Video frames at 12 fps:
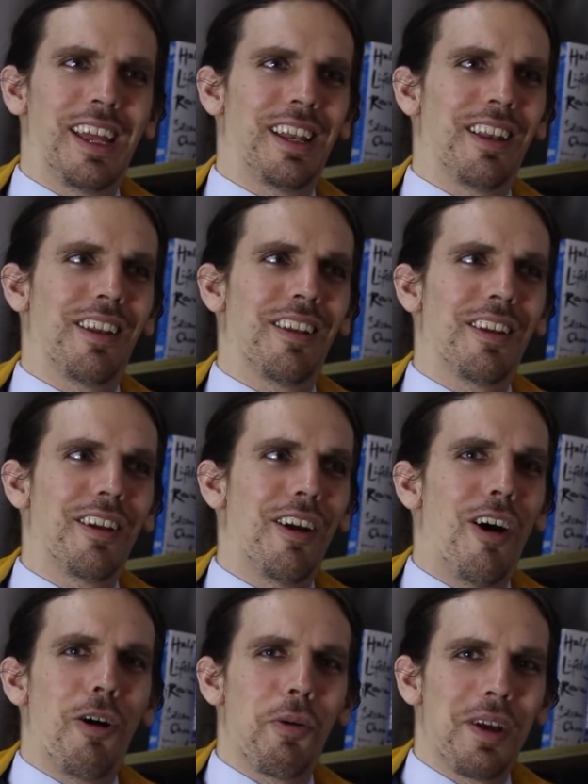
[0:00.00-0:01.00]
and
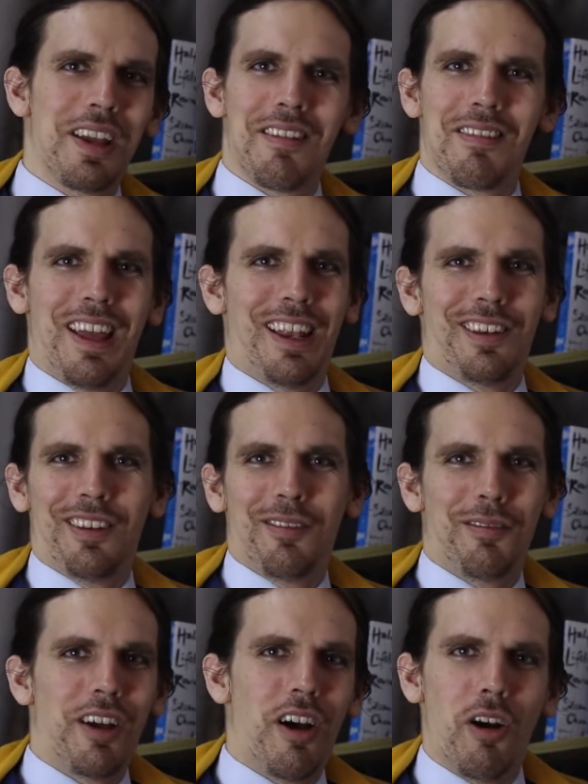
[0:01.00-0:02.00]
always
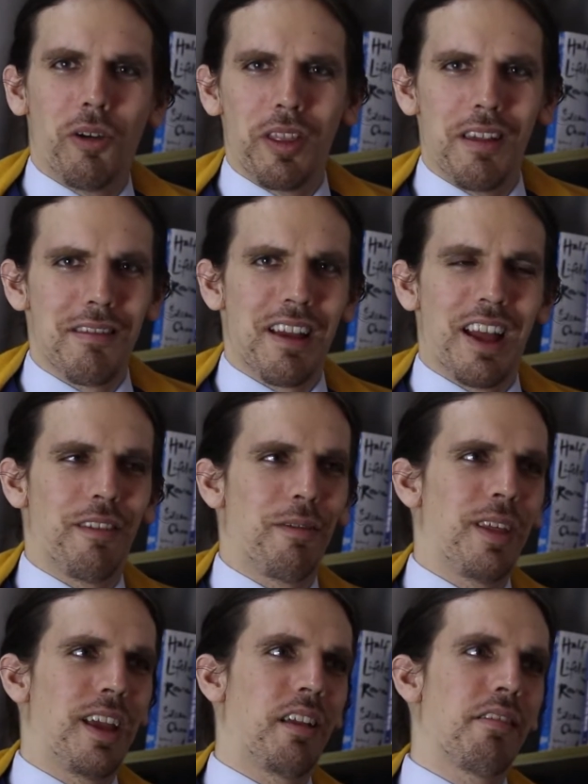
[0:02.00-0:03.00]
and all these kind of
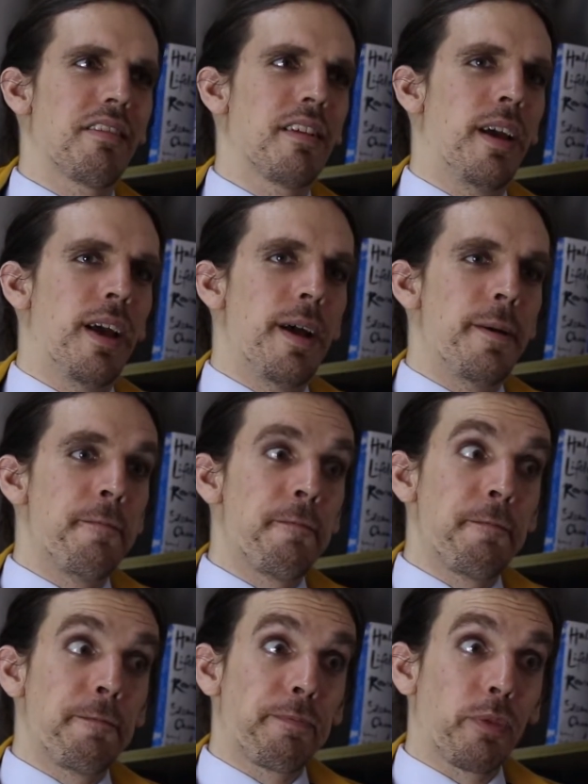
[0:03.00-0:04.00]
things.
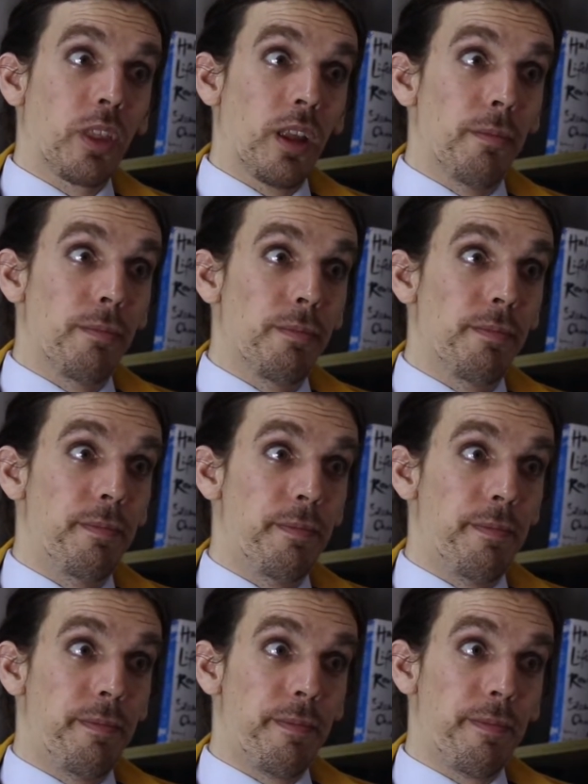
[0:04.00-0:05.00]

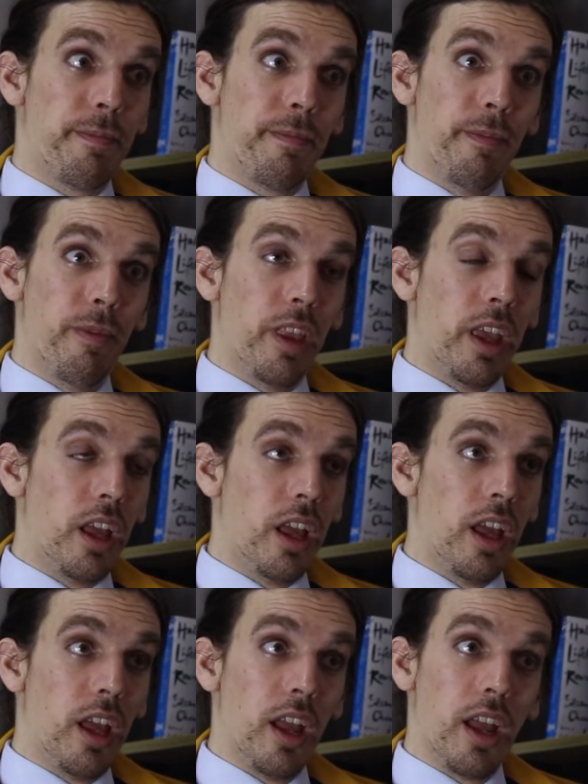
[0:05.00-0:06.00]

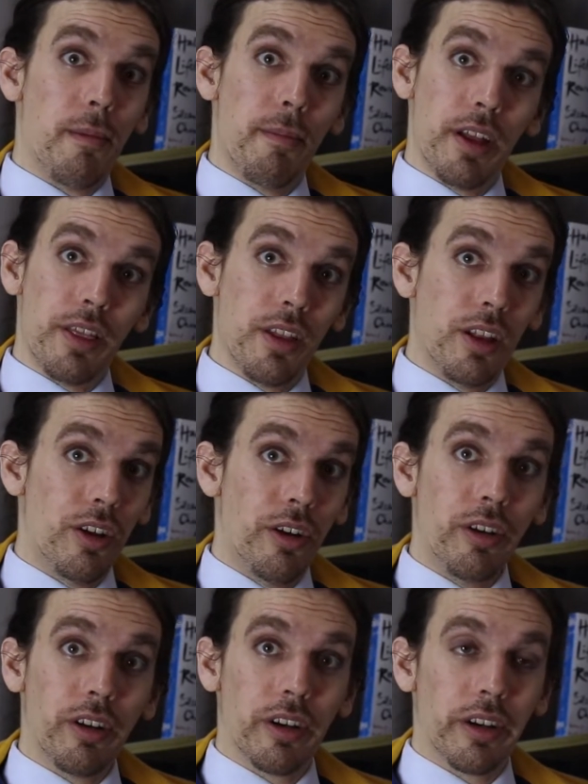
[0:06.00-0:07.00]
But the
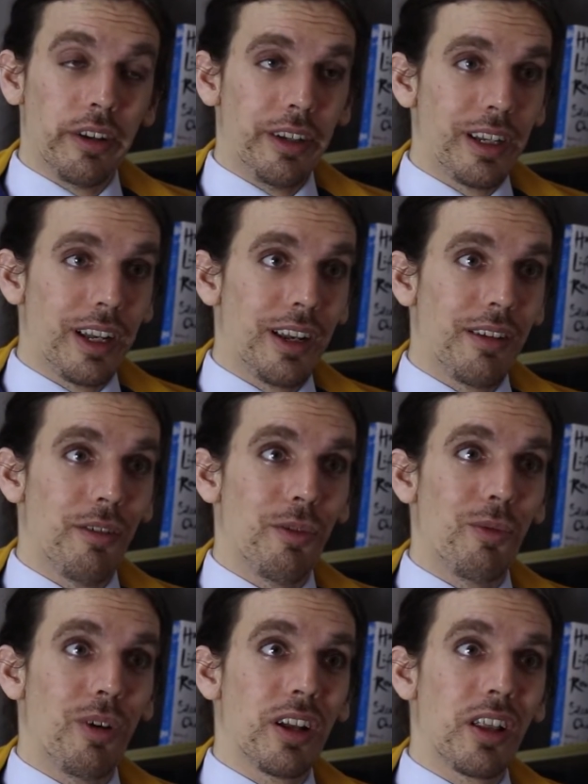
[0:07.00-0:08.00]
Lurker
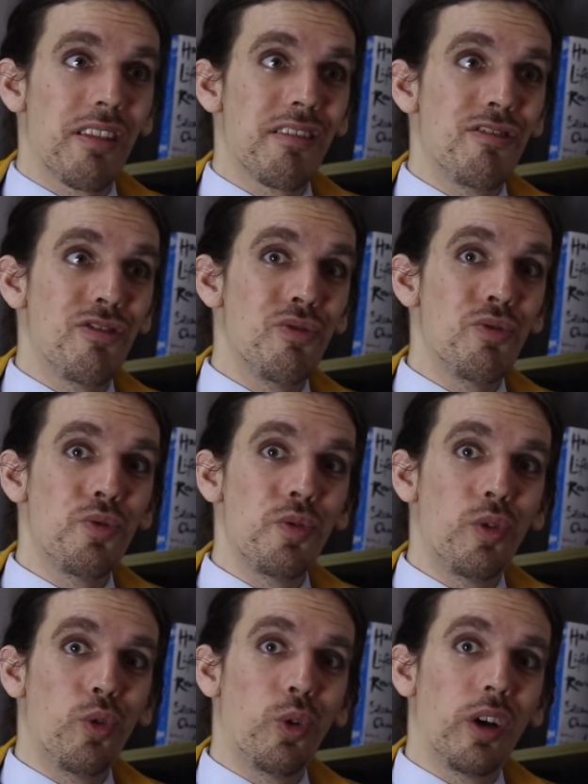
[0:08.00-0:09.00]
wants
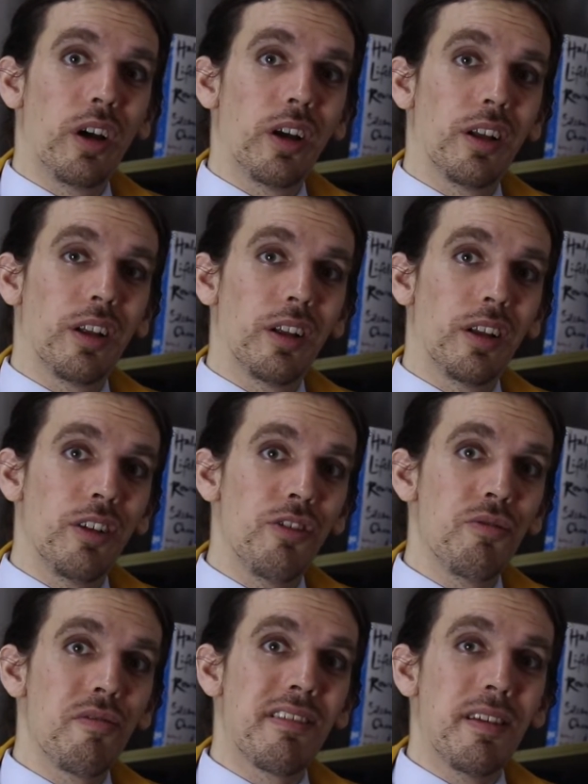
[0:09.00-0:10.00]
to
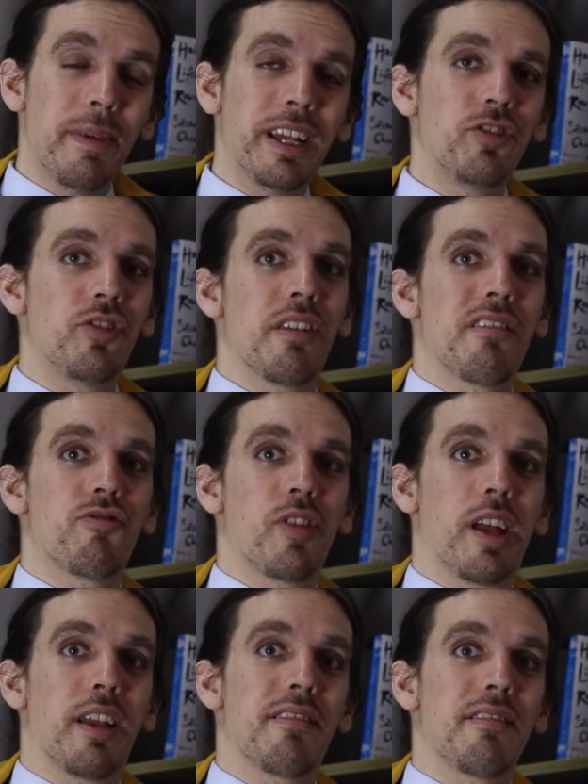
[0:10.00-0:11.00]
use dimension
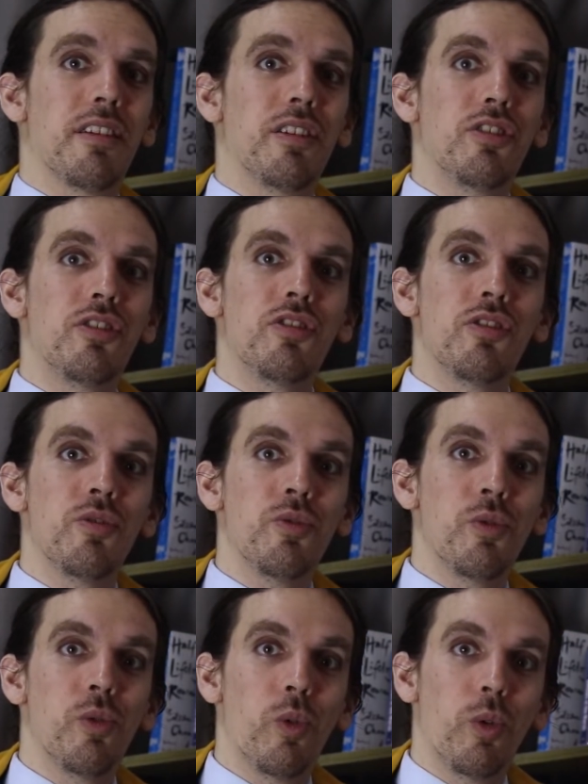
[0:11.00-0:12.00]
strikes
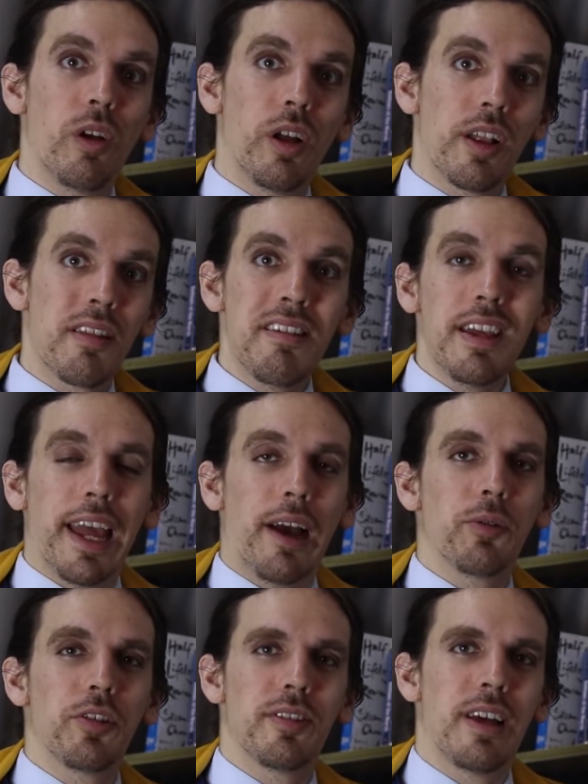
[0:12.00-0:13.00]
to seek
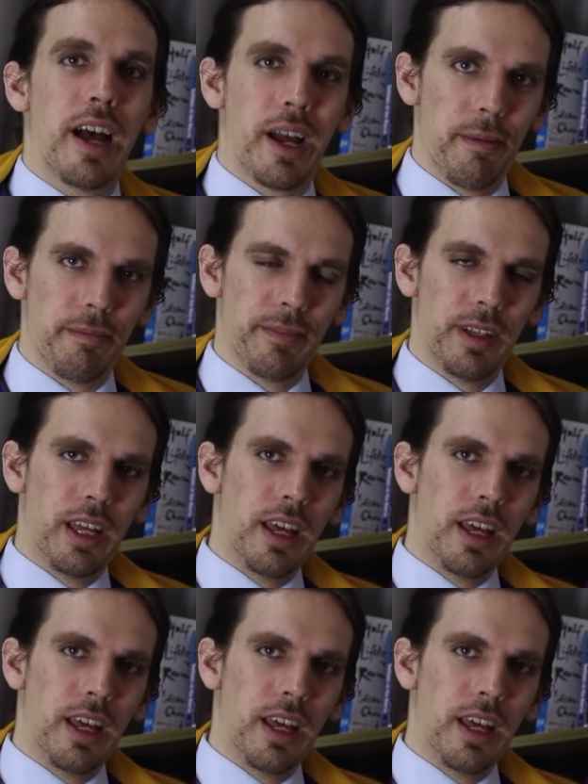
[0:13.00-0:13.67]
out time.